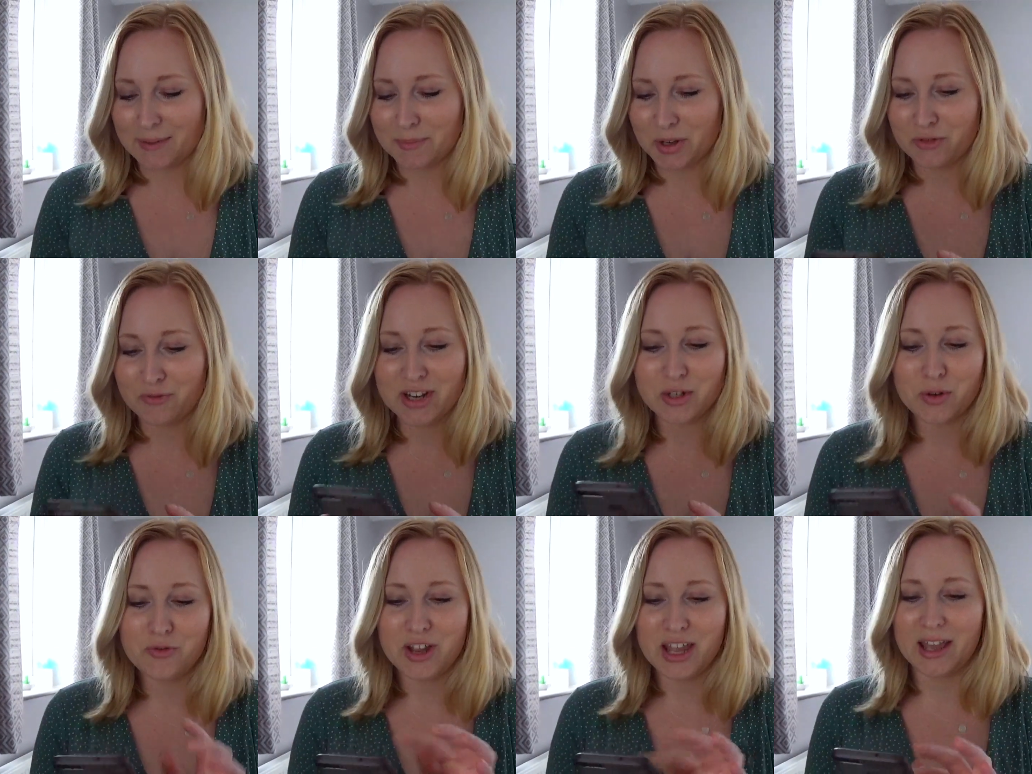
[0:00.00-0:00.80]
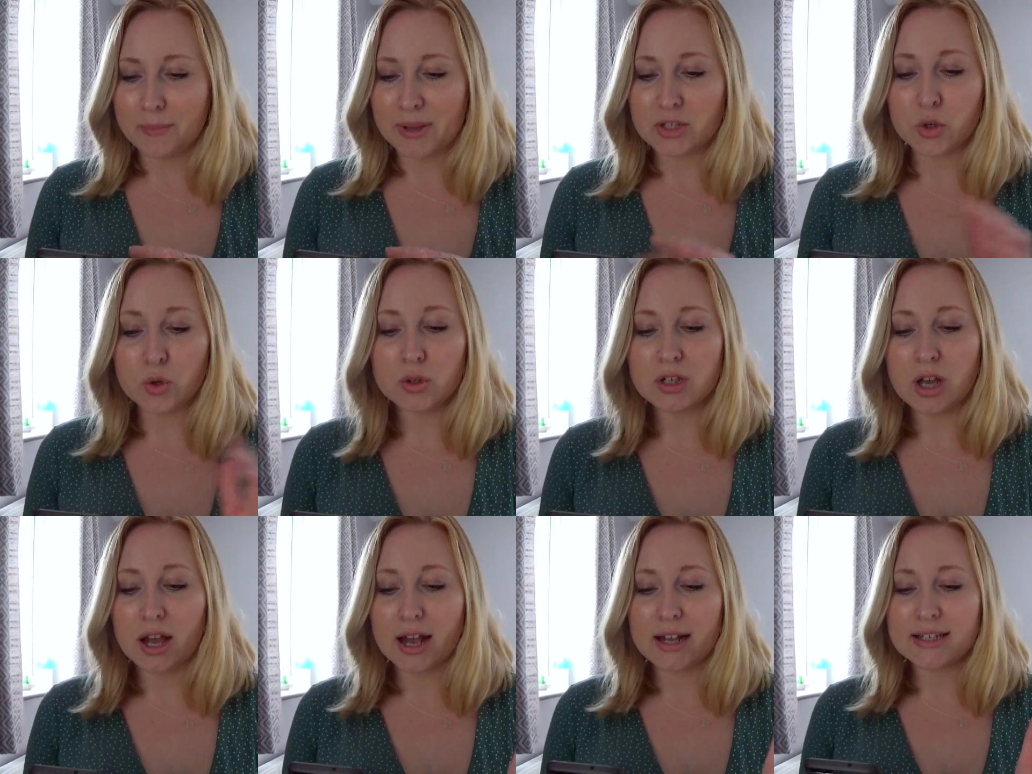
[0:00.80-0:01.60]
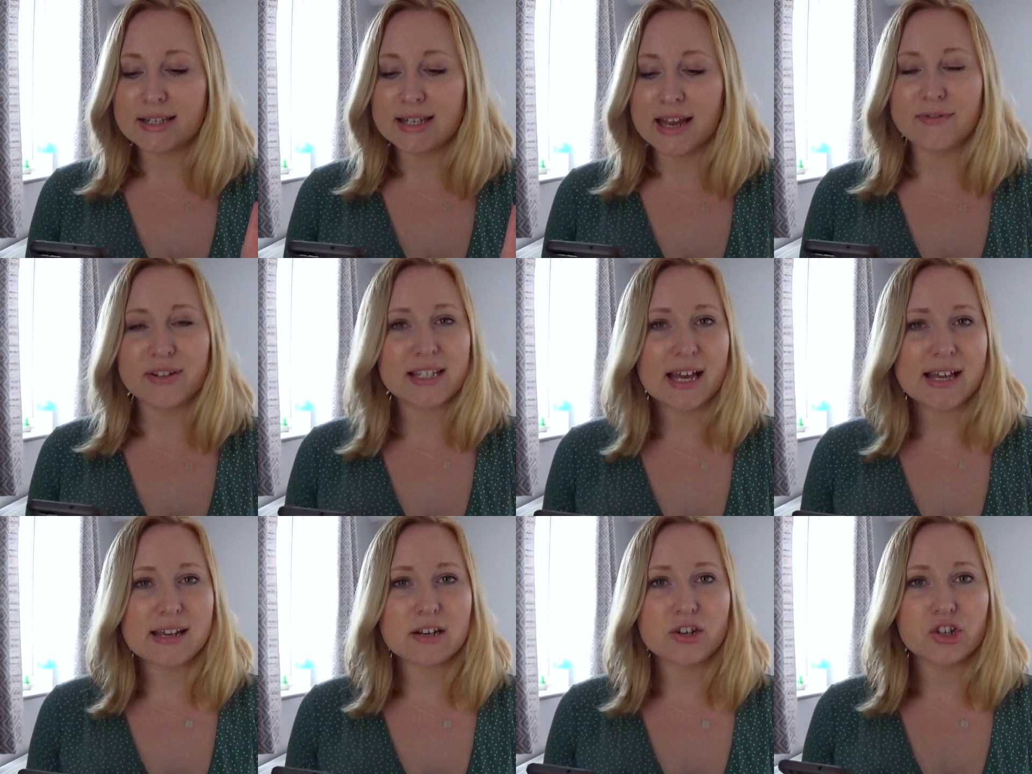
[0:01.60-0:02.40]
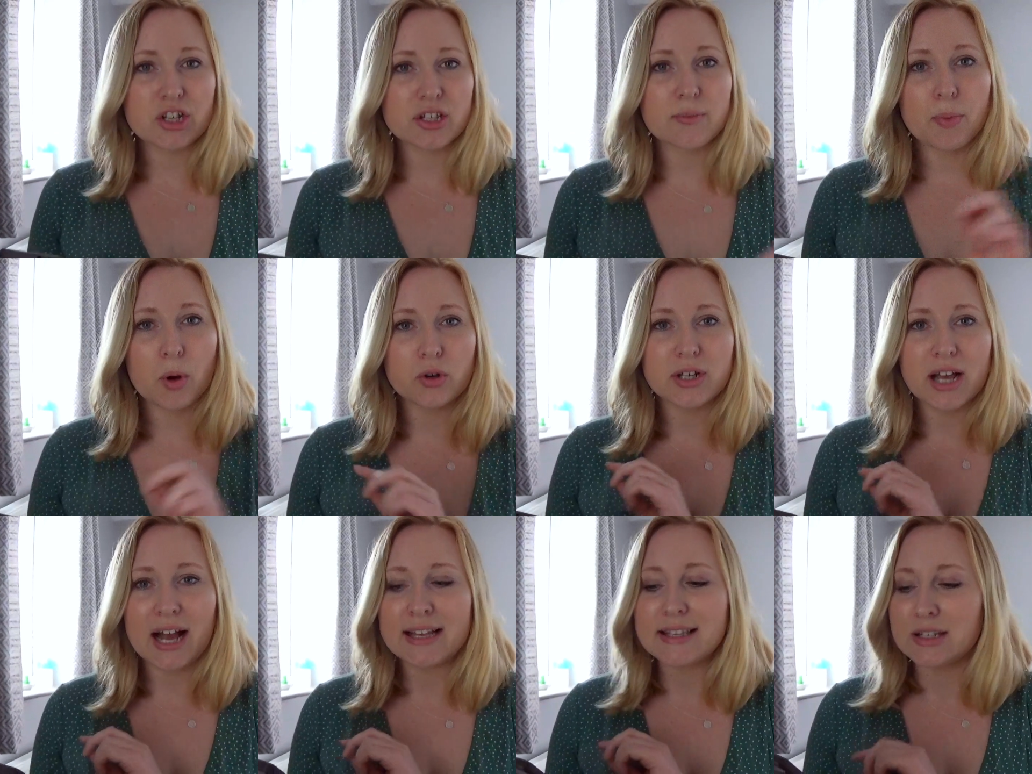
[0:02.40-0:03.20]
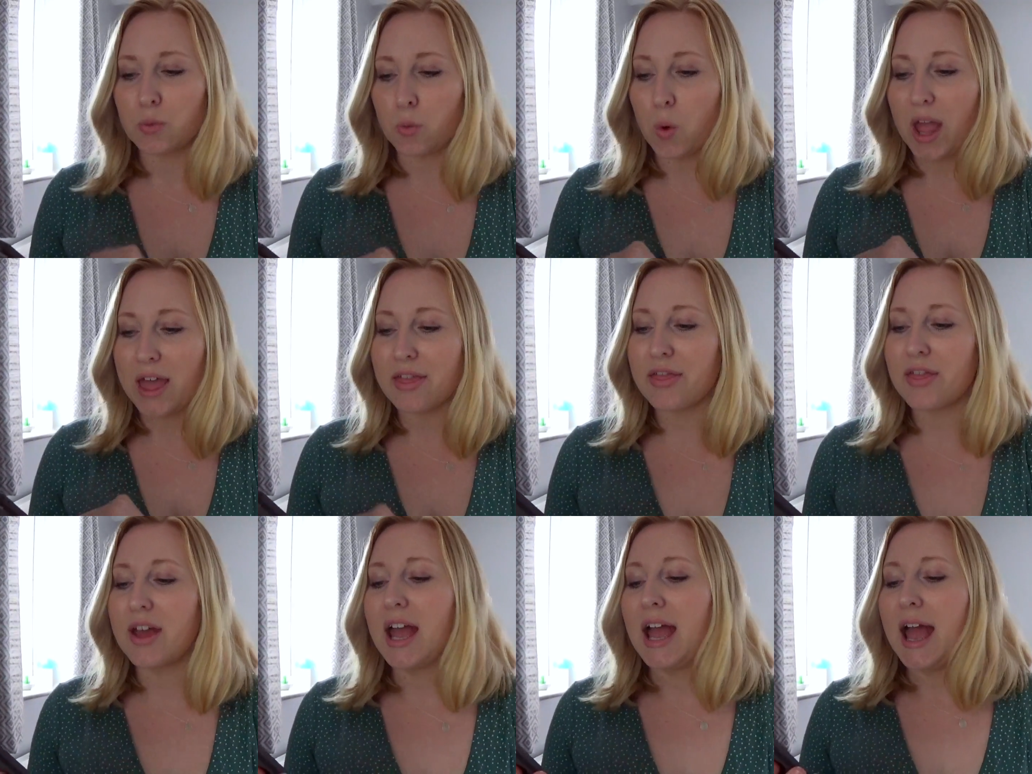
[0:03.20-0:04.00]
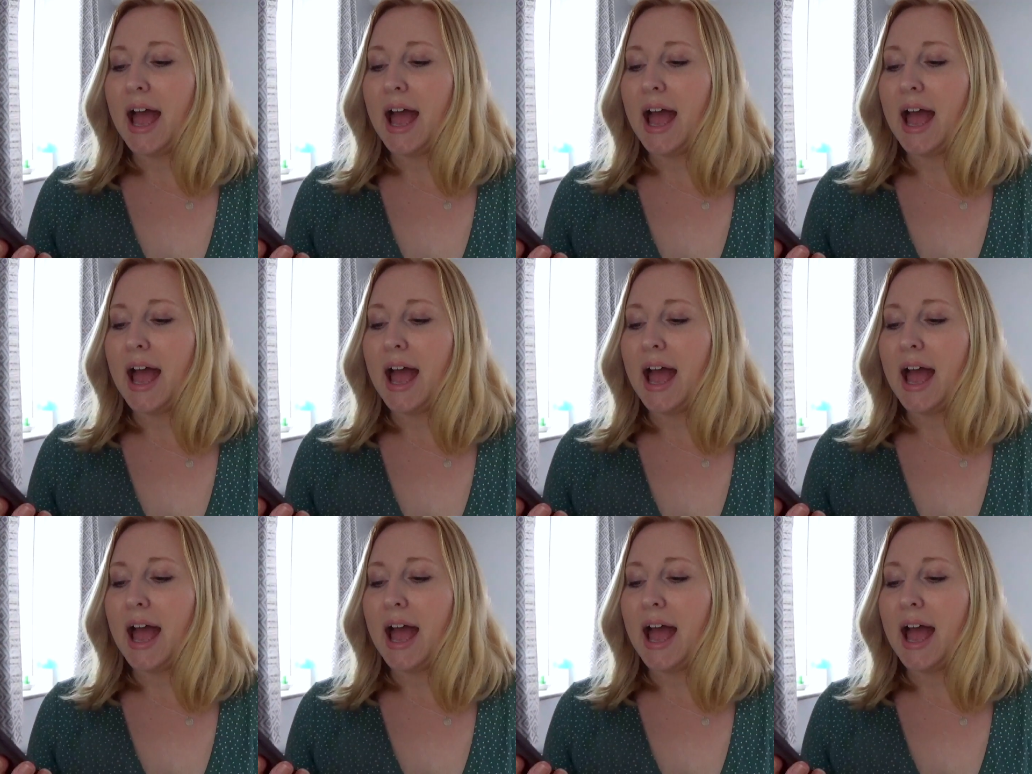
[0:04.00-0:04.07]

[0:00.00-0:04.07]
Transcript: I'm going to read off here. It's called David Tennant Does a Podcast With,